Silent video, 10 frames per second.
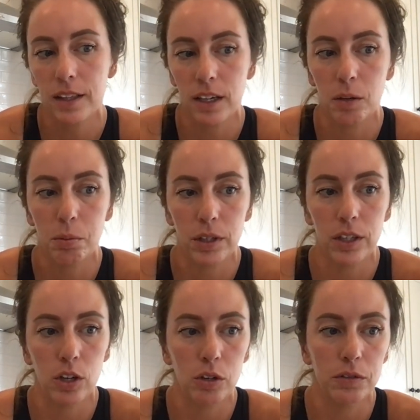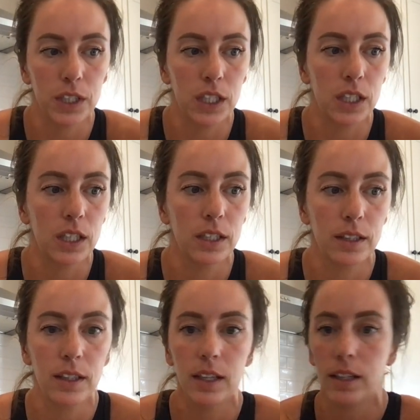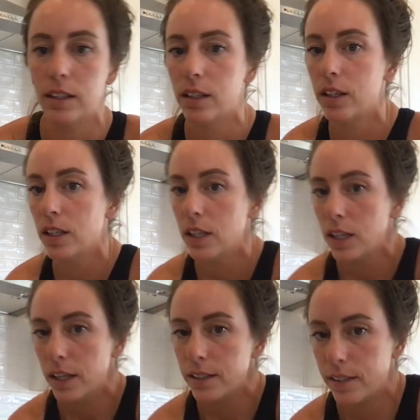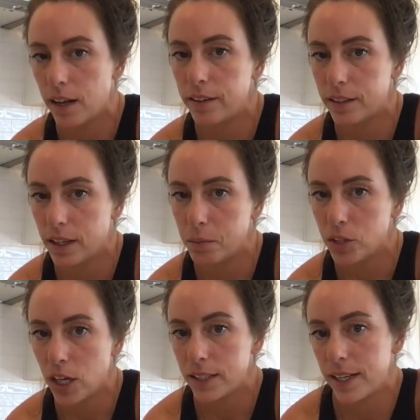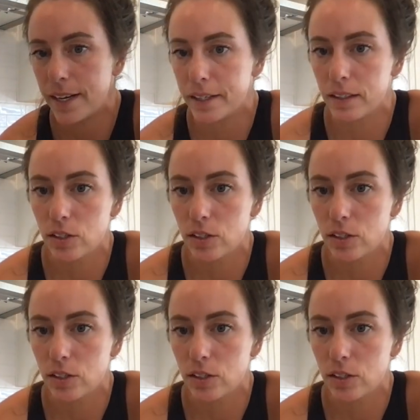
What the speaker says: and then I'll put over the salad that I'm sauteing.